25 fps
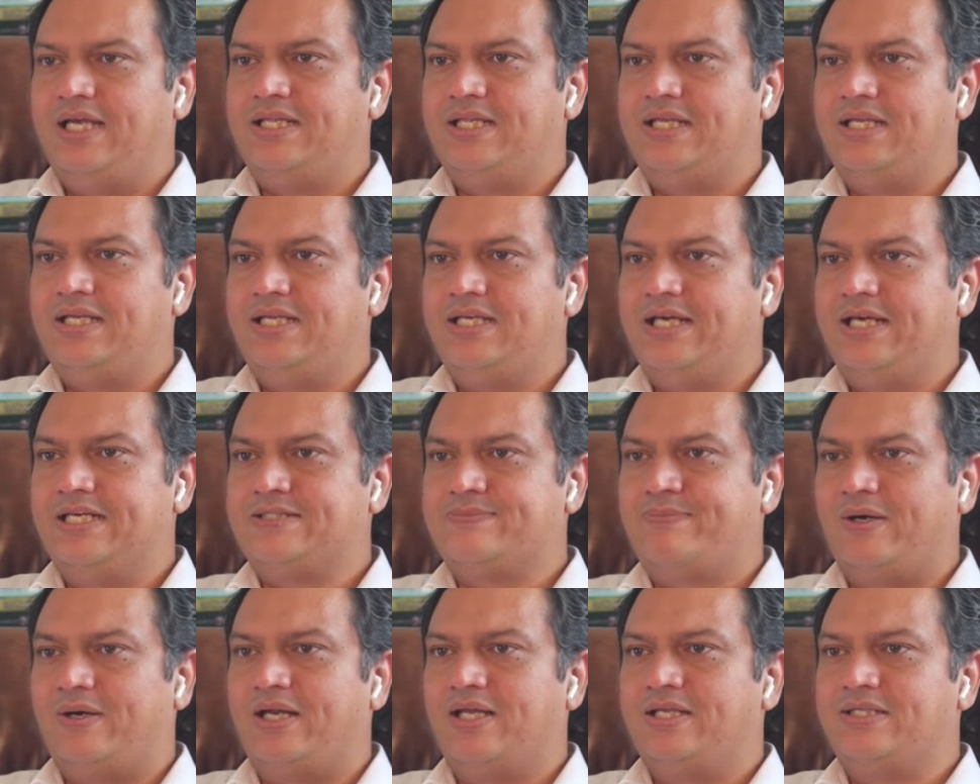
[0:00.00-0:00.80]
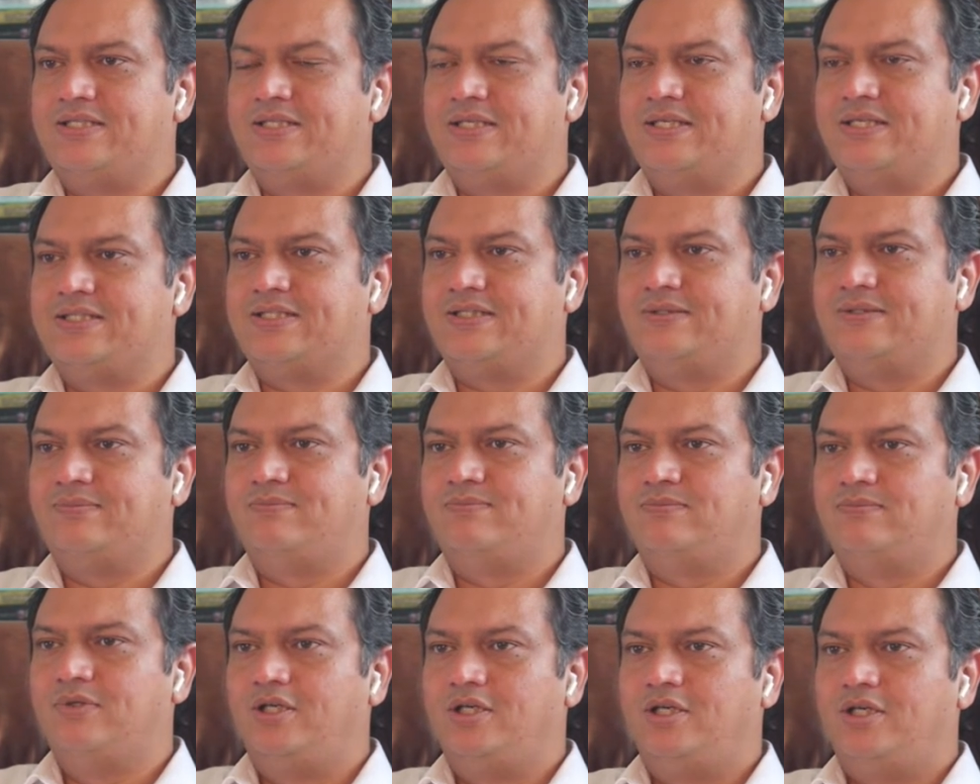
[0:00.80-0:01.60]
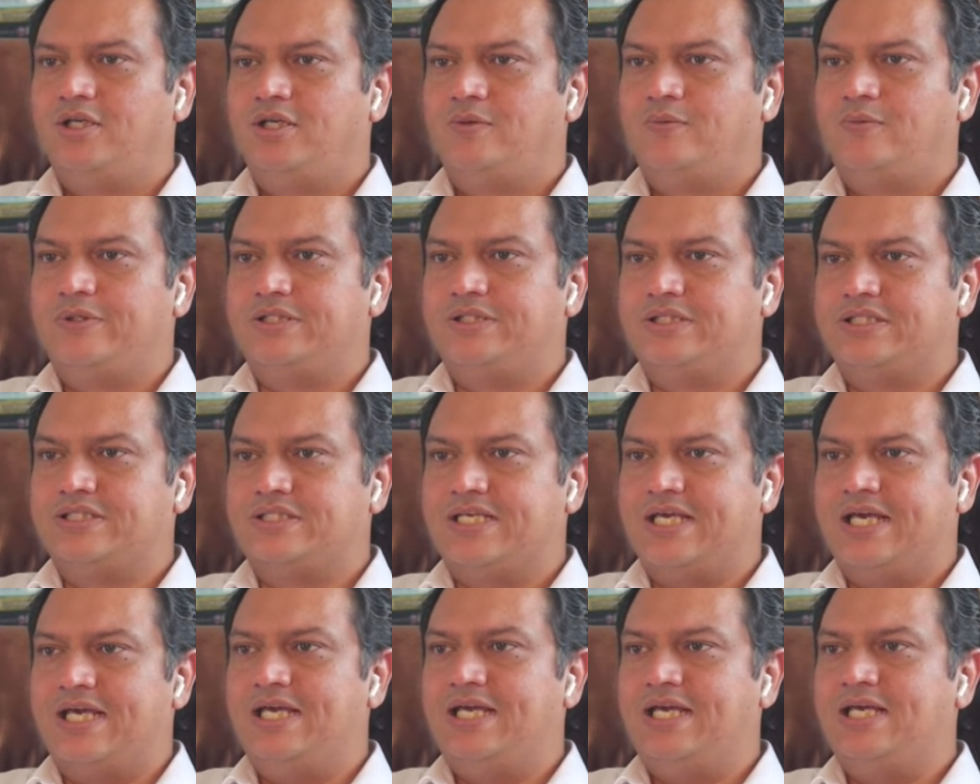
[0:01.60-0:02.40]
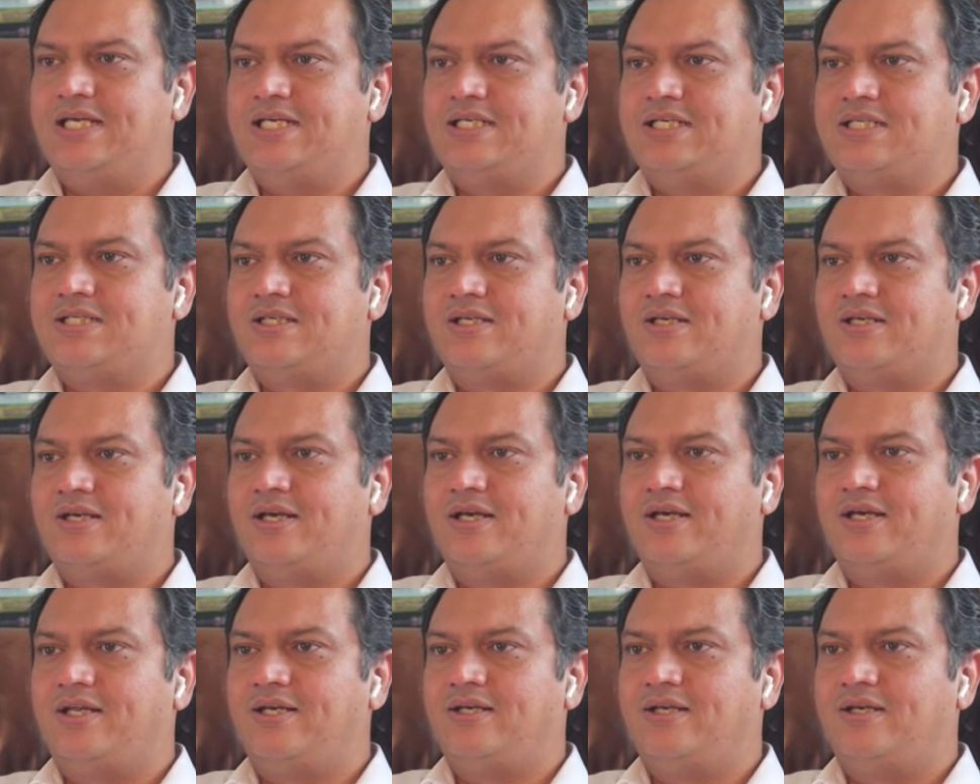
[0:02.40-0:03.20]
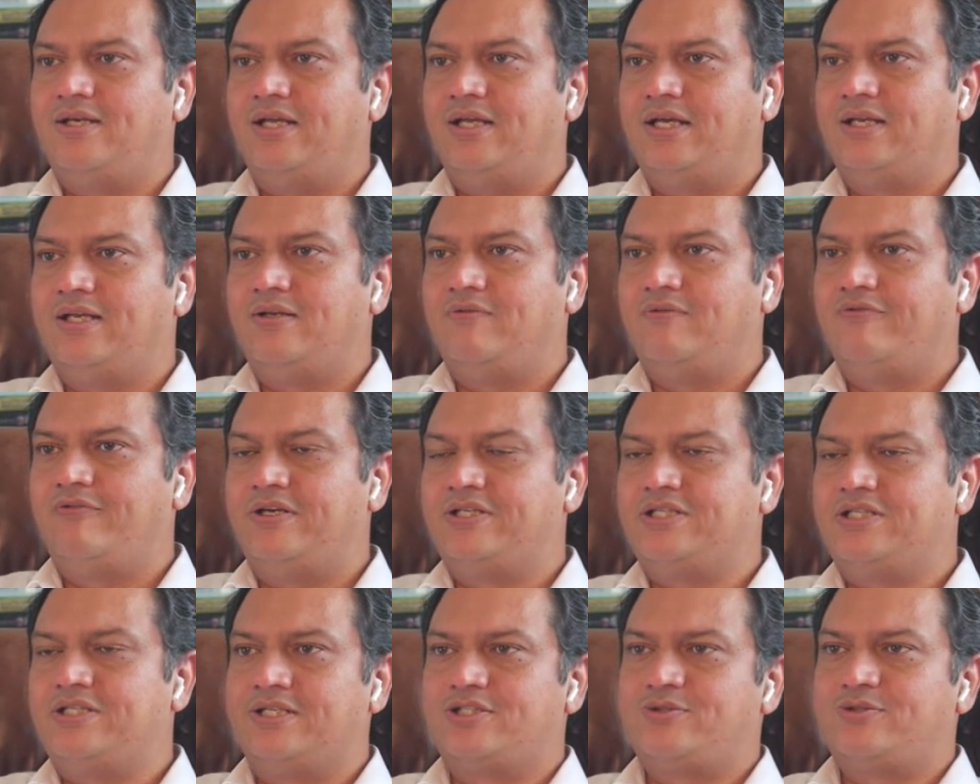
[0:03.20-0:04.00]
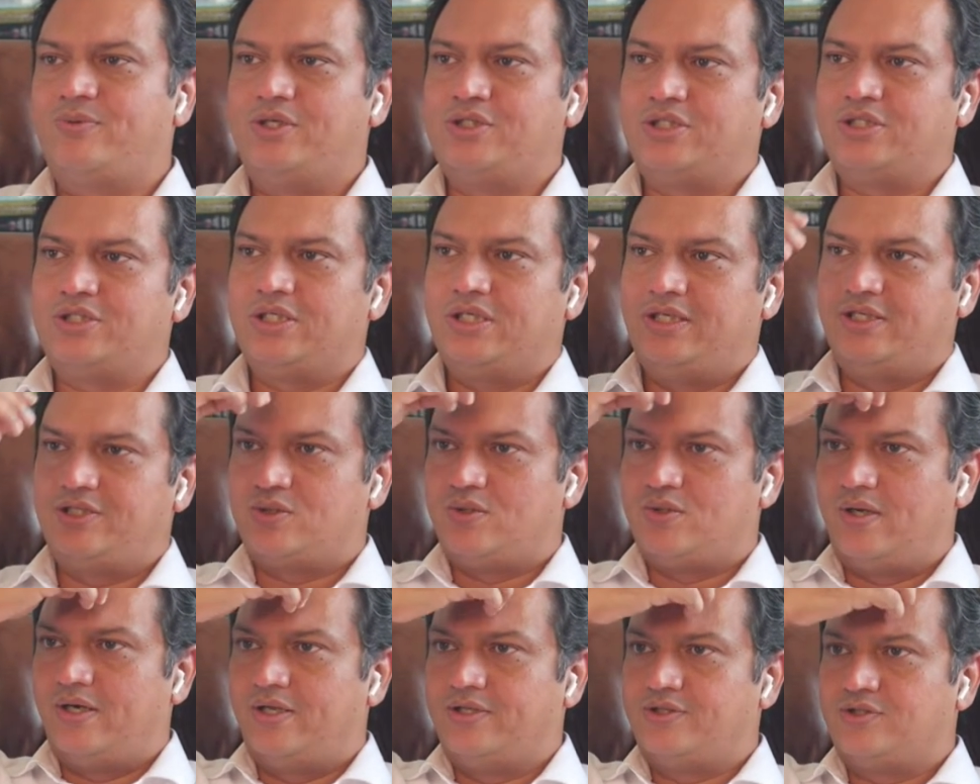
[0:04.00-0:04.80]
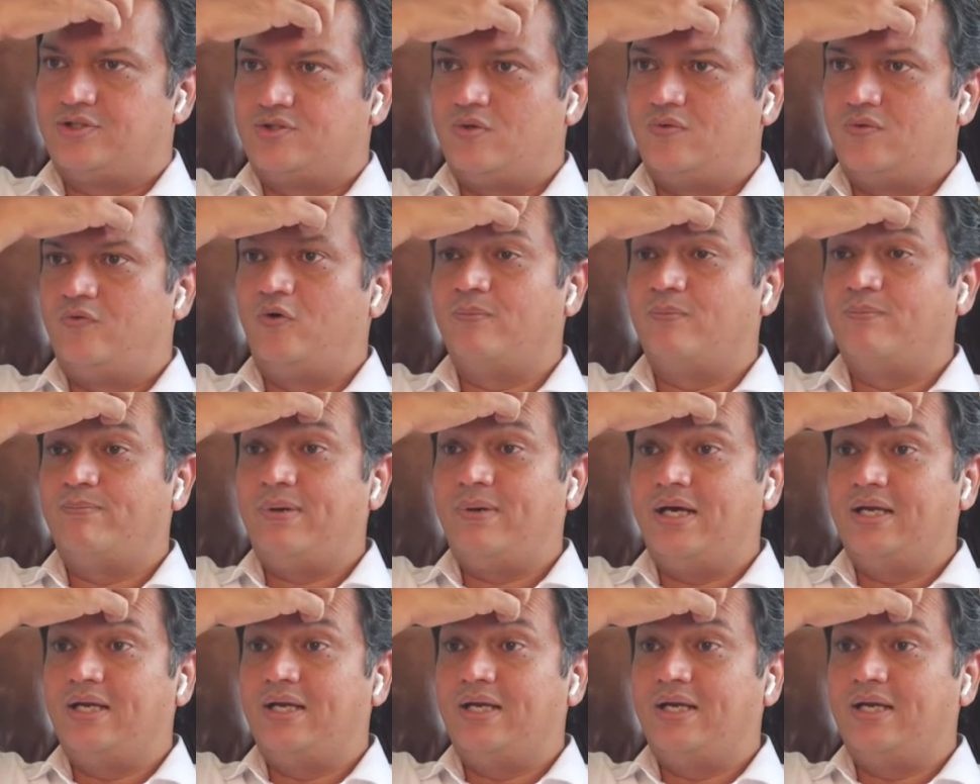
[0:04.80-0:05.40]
then he has Parkinsonism with his gait and facial expression and so on and so forth.